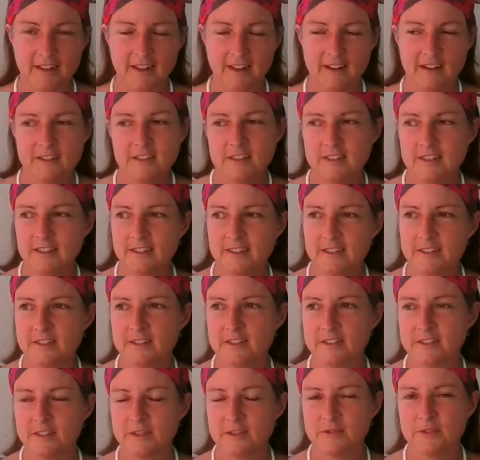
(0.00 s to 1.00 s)
I just think that's
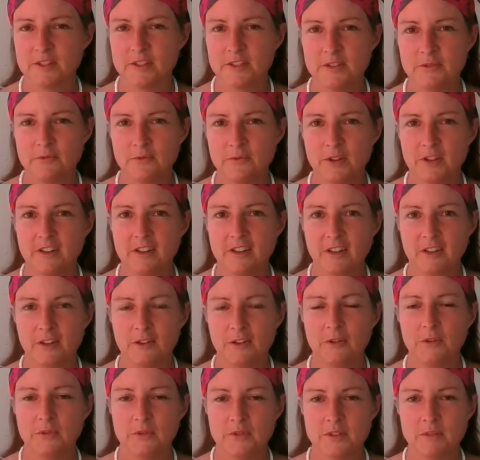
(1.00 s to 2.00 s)
just such a really
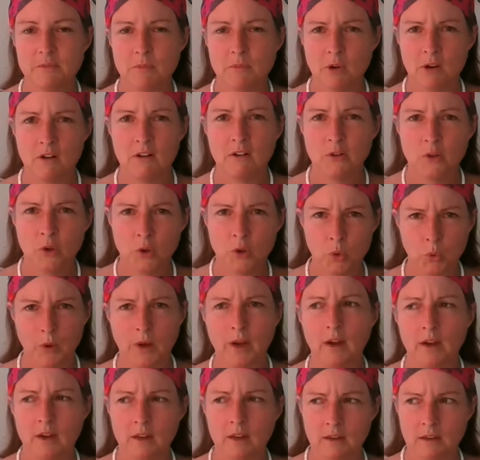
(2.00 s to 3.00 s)
cute, small,
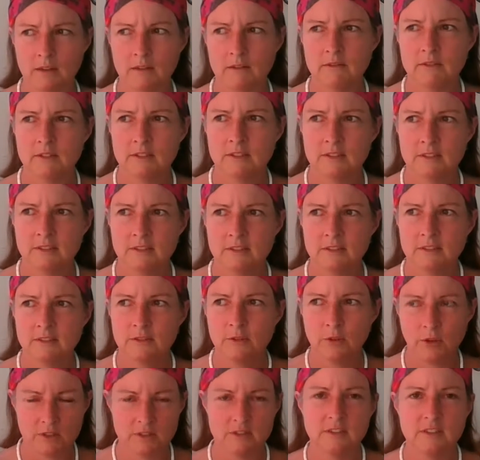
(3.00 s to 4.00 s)
quick
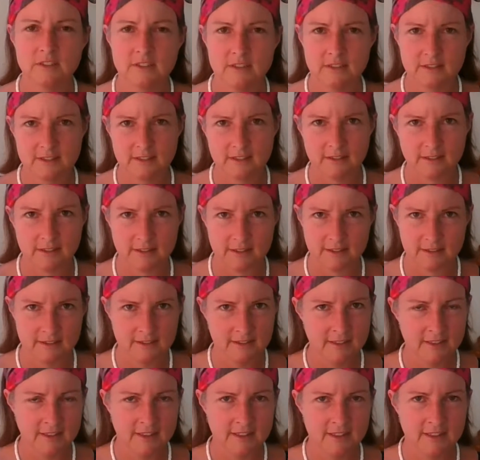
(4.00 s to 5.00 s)
cross-stitch design
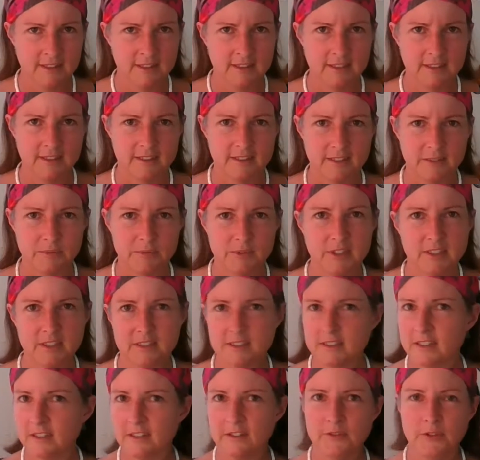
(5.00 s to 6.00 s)
to get
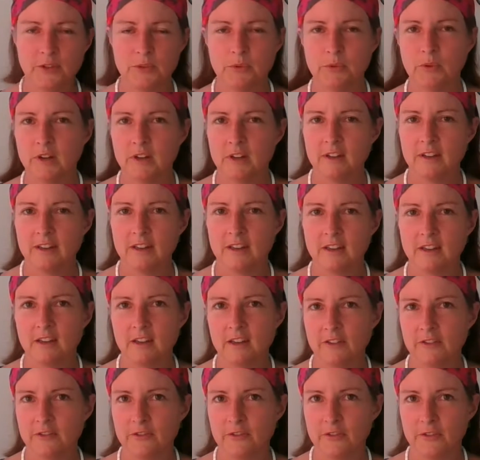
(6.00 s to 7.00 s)
done if you want it like a
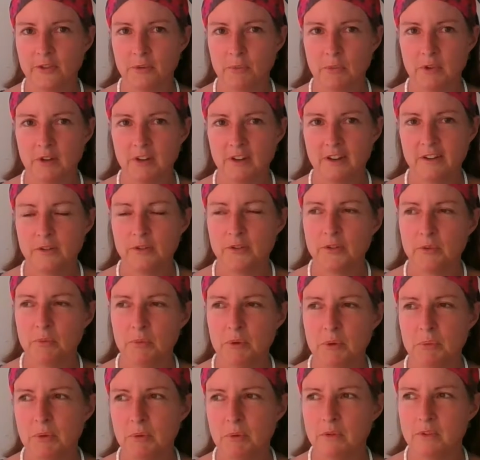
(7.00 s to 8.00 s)
gift for somebody. I know so
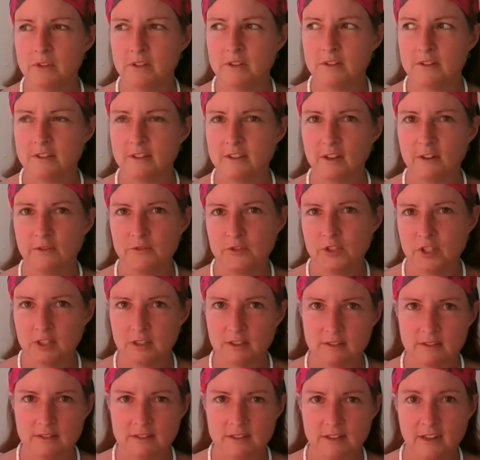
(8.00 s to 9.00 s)
many people that just love
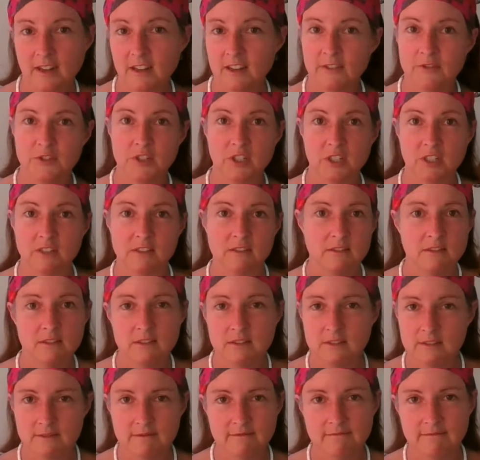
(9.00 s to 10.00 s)
chickens. I love
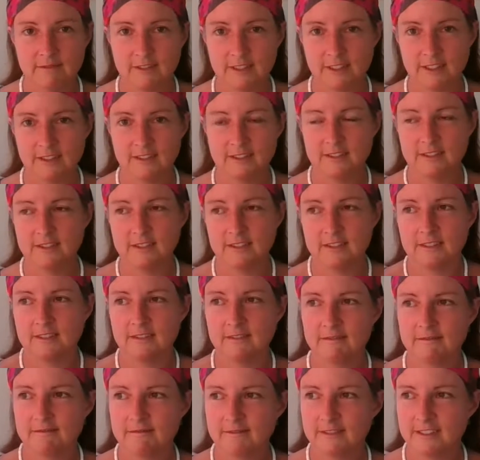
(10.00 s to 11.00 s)
chickens, right? I just
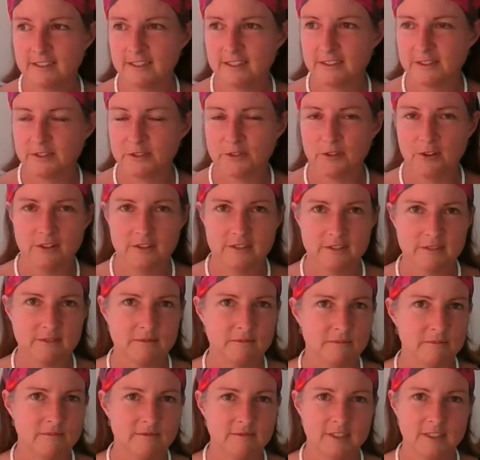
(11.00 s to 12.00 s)
think chickens are
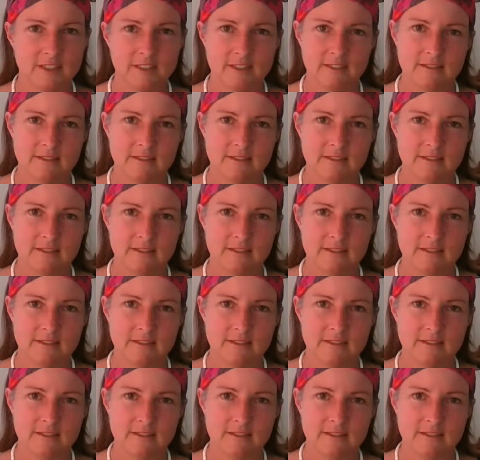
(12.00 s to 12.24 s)
awesome, right?